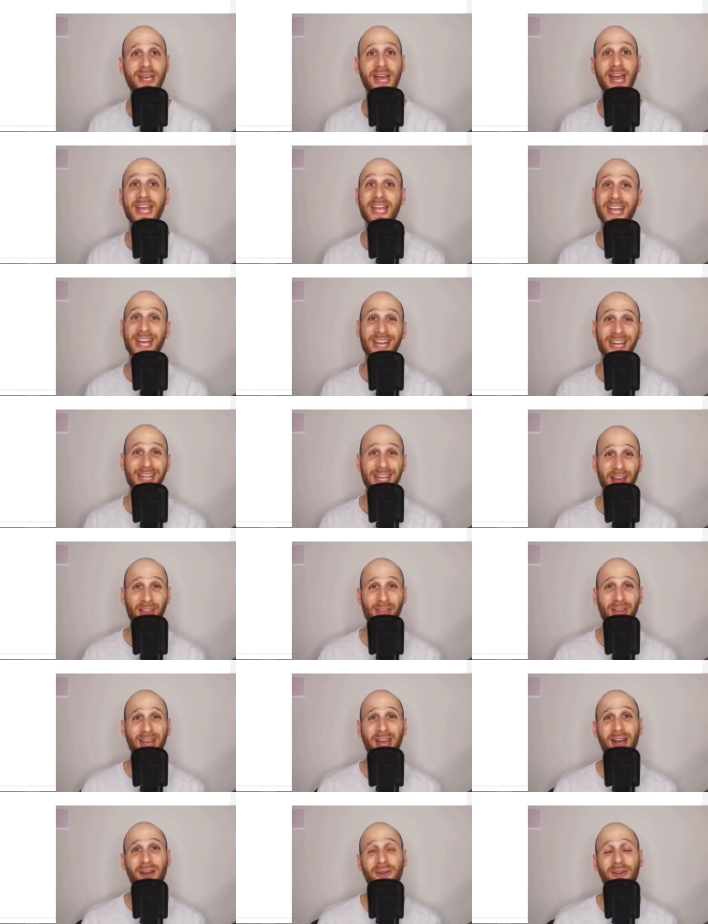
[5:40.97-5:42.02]
and get another
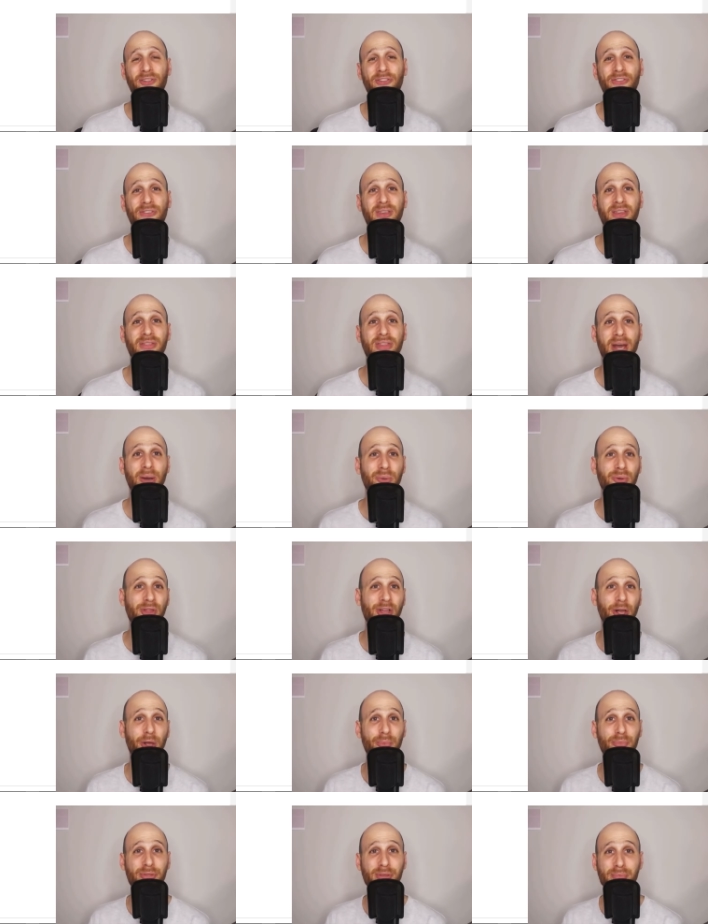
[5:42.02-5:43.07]
currency that will
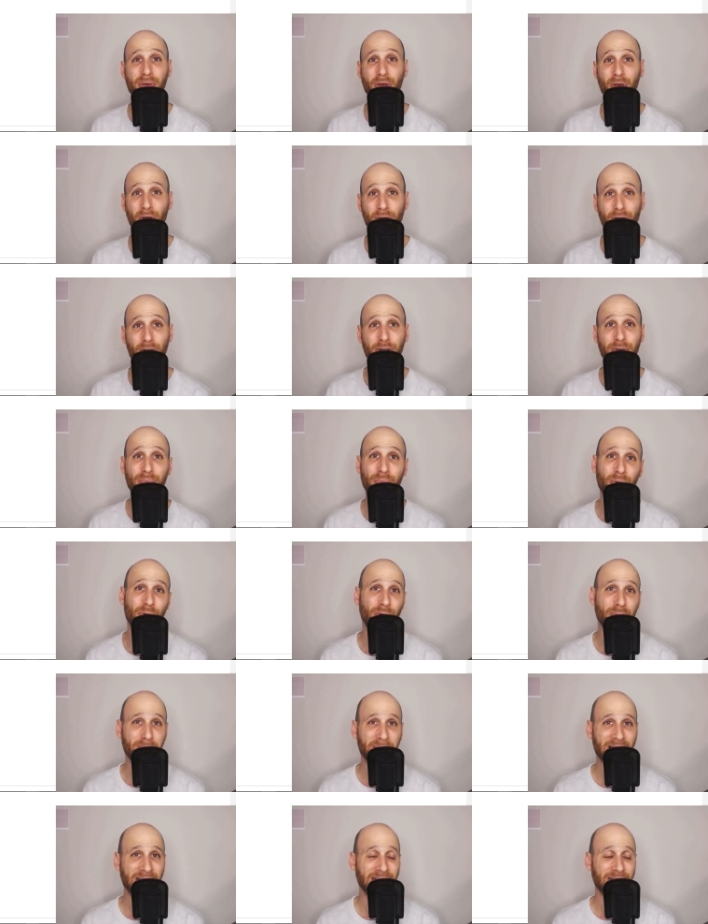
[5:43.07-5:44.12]
help them earn more
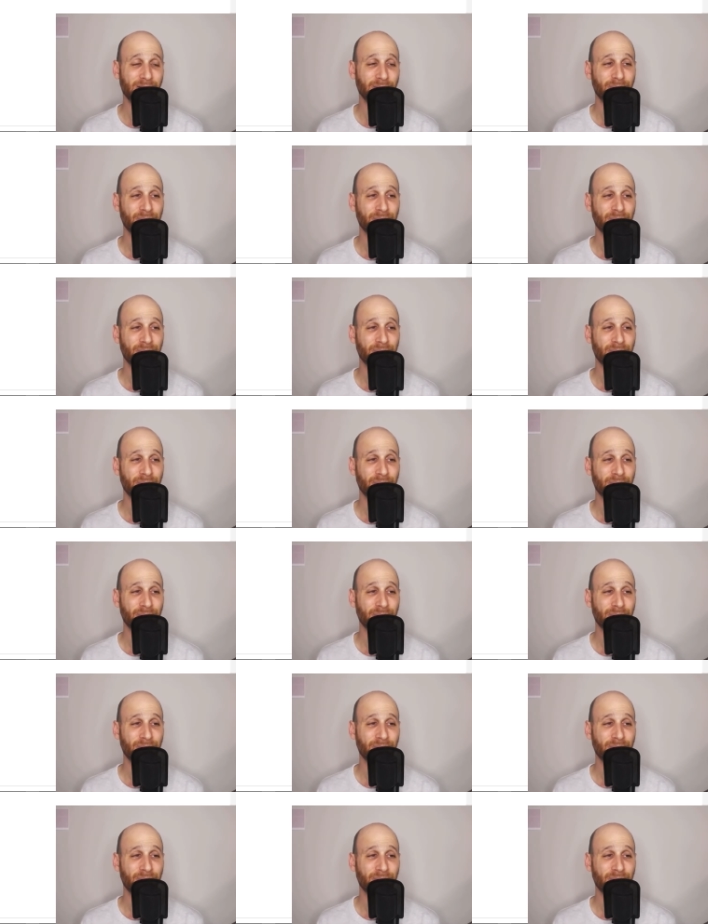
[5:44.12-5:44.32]
money.